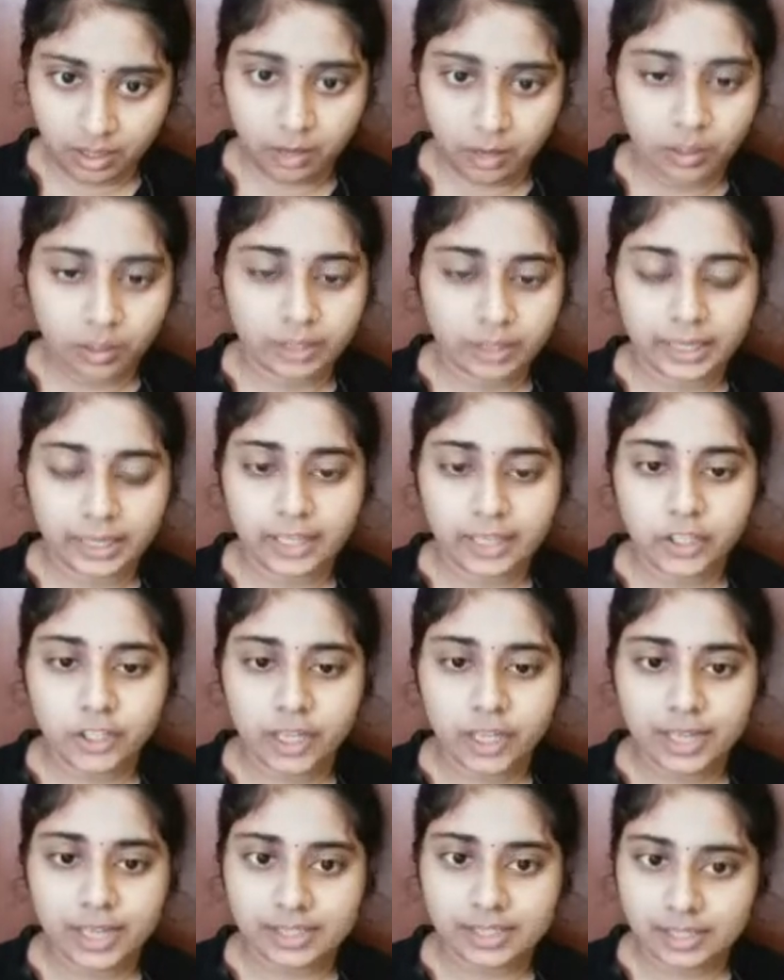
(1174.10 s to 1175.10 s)
10 shares
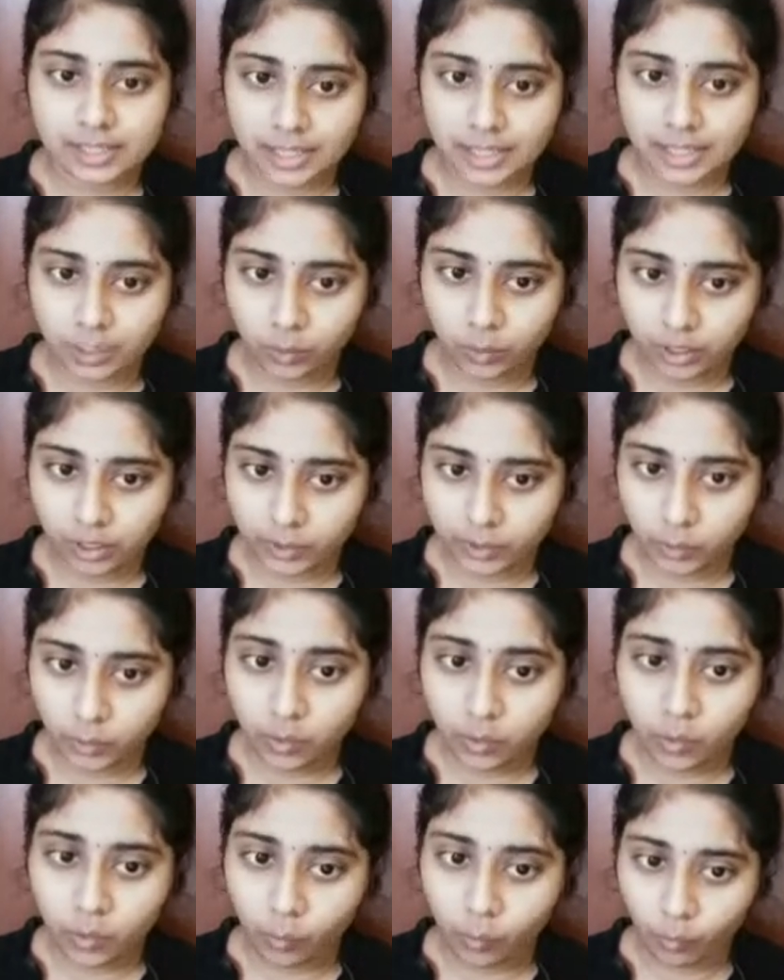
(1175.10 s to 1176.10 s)
is equal to
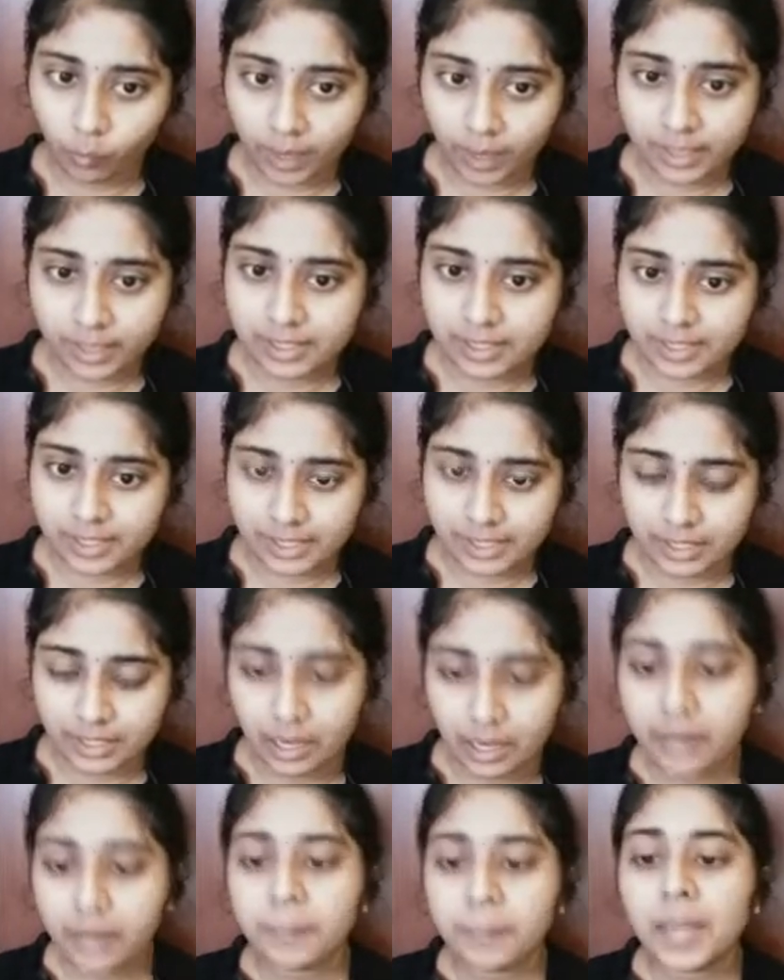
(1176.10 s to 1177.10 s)
1 GDR,
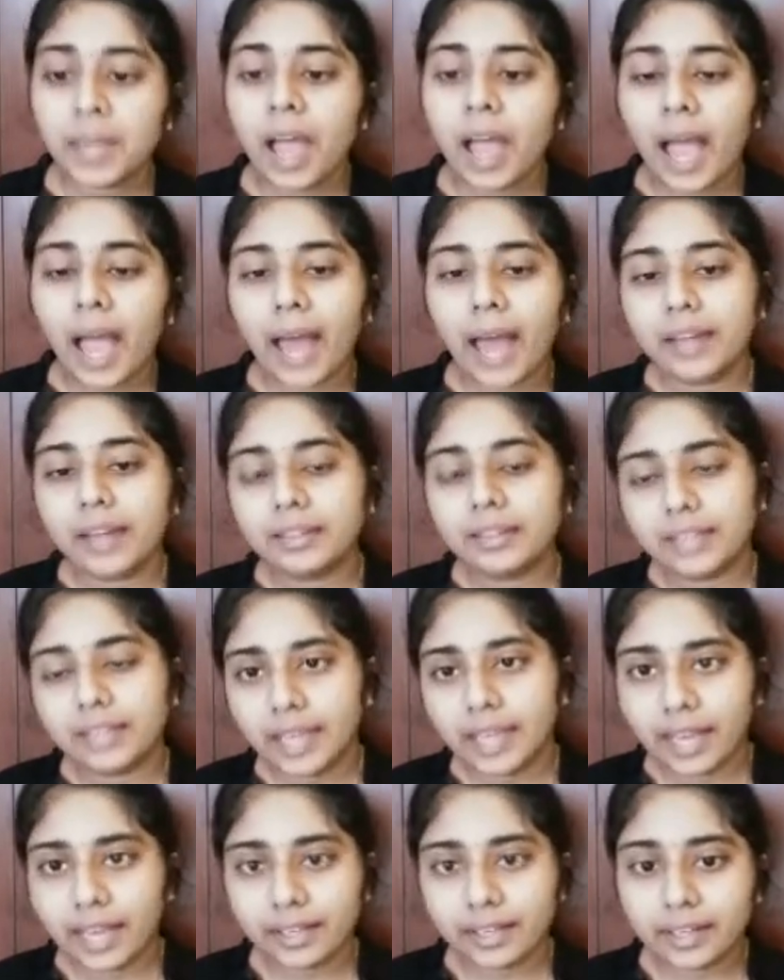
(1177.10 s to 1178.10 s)
and they
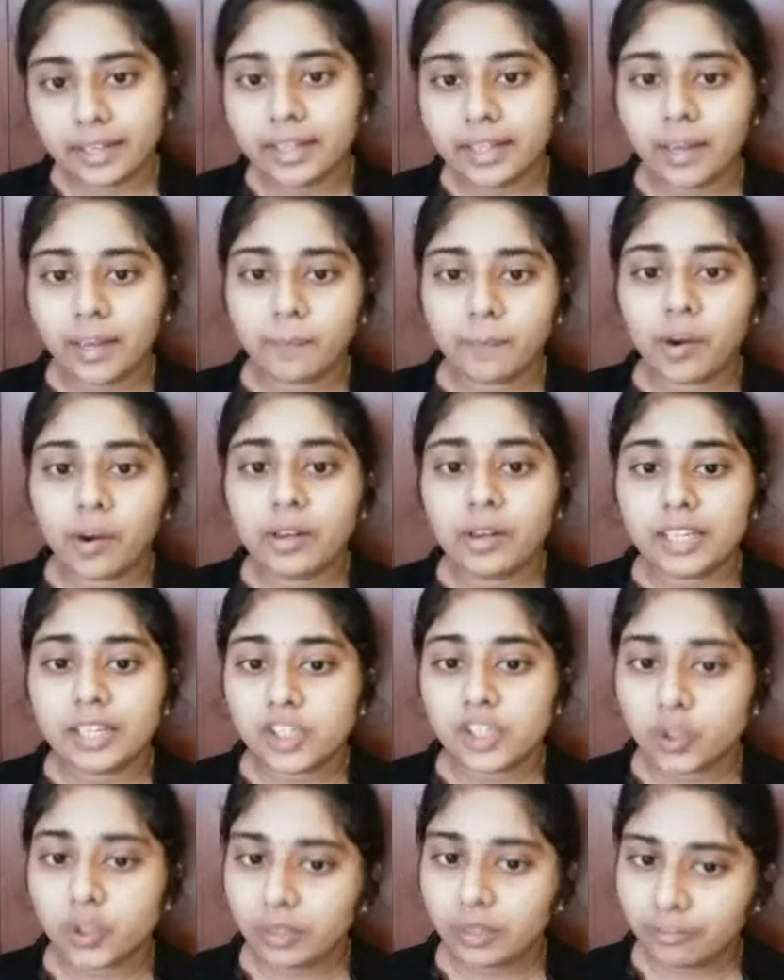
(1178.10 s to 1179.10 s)
agreed upon
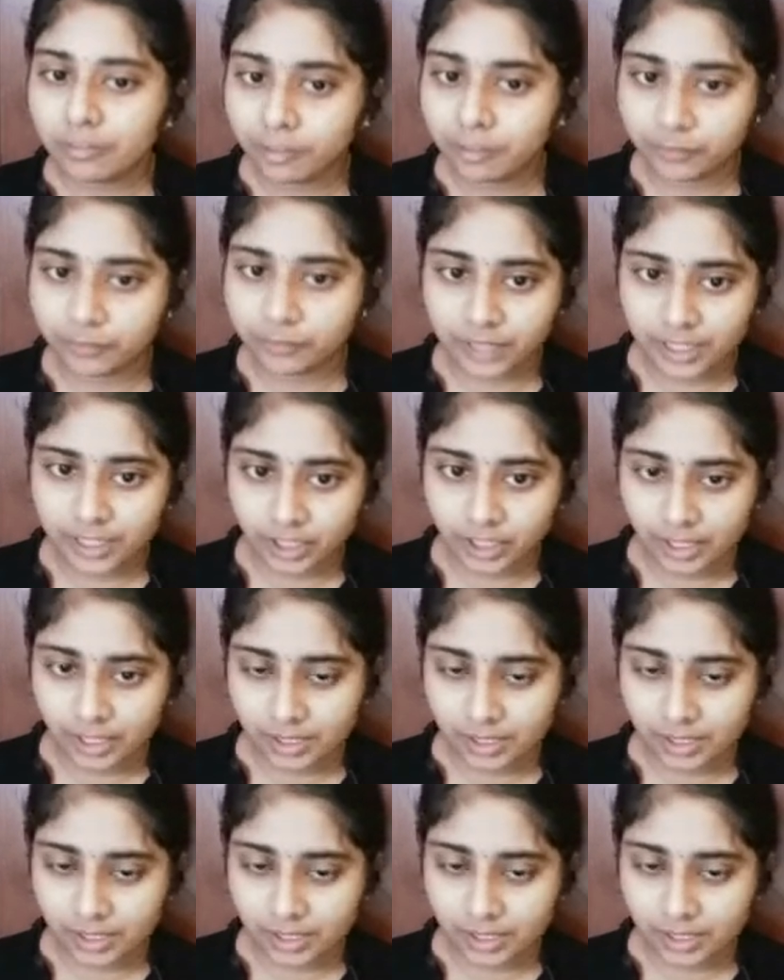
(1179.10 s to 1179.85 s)
issuing 50 shares.